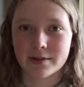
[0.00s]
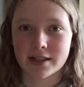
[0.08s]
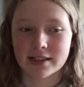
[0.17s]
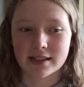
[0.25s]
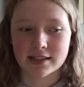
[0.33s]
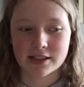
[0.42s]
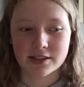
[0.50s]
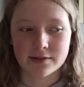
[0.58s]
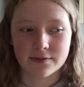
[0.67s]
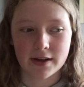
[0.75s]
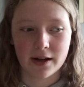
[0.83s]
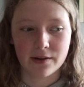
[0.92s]
because I just
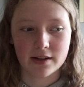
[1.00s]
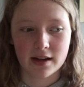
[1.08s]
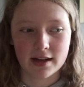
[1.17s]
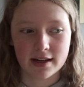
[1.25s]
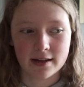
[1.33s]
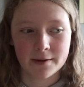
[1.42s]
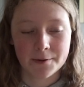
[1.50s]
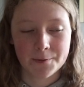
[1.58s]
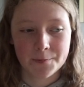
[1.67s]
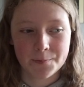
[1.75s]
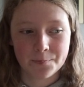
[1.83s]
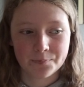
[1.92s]
felt like
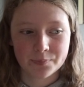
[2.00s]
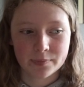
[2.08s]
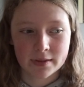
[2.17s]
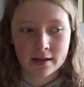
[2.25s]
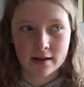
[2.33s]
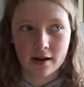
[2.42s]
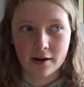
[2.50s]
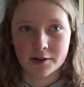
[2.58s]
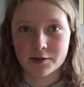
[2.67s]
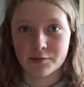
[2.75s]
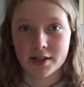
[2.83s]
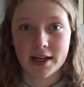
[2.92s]

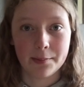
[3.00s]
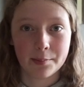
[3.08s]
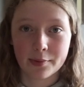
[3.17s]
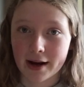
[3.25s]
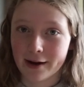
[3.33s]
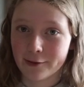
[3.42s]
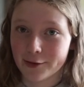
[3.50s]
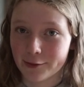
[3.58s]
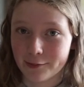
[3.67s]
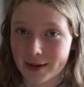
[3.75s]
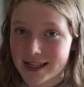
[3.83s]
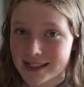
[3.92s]
I was really proud
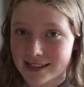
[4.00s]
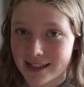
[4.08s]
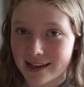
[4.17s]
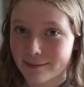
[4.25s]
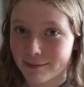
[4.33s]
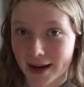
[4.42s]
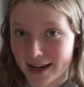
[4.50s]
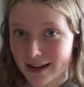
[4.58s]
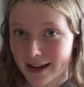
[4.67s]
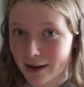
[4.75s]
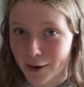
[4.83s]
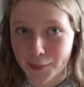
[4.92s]
of Misty,
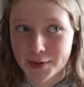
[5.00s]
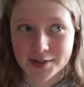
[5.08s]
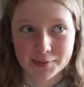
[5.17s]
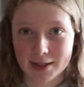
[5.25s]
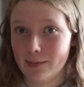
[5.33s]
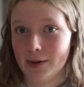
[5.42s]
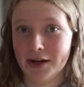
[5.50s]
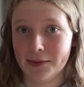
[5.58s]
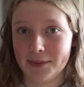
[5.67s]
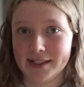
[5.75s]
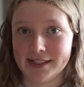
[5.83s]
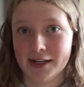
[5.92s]
mainly. I wasn't really proud of
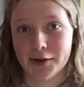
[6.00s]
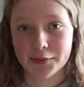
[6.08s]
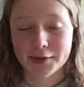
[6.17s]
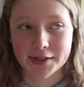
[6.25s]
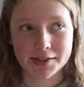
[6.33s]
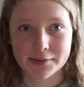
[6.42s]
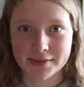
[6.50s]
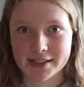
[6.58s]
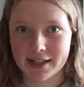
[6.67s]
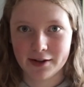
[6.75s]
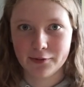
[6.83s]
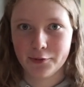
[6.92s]
myself because
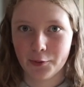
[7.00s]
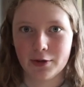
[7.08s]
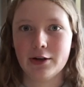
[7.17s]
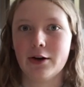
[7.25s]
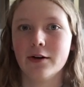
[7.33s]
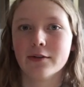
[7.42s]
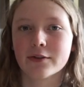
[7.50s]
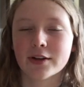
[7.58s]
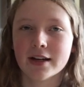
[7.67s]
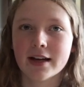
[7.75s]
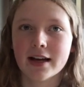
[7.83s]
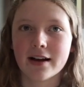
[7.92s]
obviously I'd fallen off,
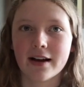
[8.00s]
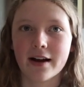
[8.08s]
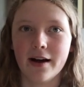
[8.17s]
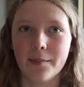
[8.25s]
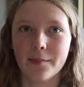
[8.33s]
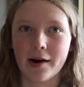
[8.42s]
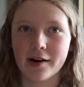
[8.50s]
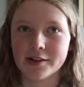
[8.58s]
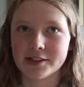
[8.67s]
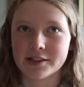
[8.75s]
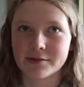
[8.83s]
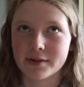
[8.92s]
um, but I
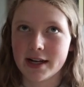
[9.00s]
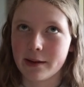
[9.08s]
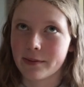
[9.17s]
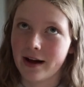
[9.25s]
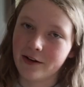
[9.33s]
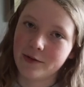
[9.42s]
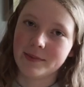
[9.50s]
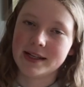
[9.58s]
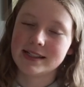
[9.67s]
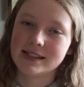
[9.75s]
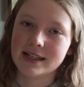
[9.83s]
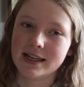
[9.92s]
was just really proud of
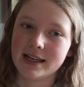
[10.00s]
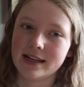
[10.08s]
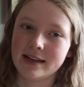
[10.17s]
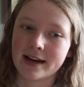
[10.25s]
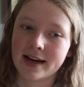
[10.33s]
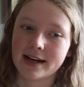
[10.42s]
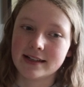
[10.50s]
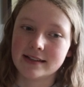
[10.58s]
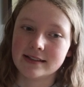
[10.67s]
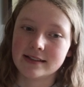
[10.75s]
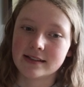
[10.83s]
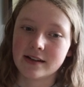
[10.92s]
Misty,
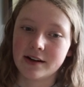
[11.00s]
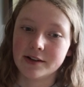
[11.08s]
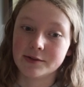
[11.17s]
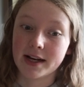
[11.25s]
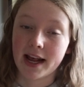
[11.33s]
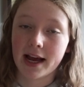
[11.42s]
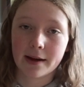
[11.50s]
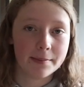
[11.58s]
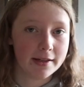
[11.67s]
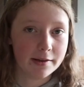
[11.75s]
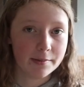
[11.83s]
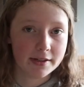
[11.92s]
and I was really
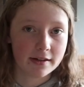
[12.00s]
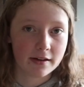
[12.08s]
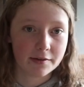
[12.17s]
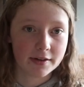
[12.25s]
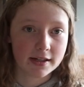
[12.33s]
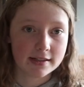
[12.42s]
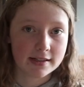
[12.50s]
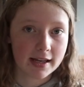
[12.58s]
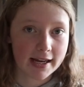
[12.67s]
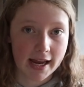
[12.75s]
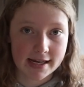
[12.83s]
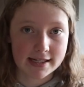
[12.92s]
happy that we'd done our first
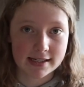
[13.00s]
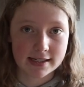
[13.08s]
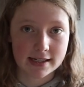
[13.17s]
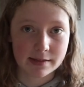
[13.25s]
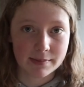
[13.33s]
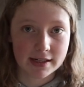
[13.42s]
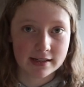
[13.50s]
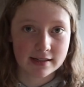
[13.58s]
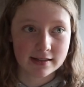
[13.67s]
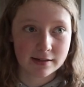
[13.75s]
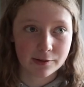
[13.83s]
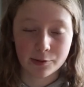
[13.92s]
like eighty
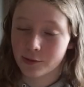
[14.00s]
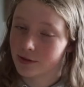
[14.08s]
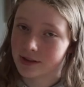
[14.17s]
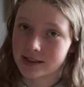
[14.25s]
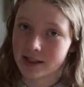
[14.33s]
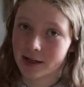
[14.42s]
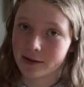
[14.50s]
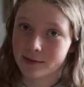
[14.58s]
centimetres course, so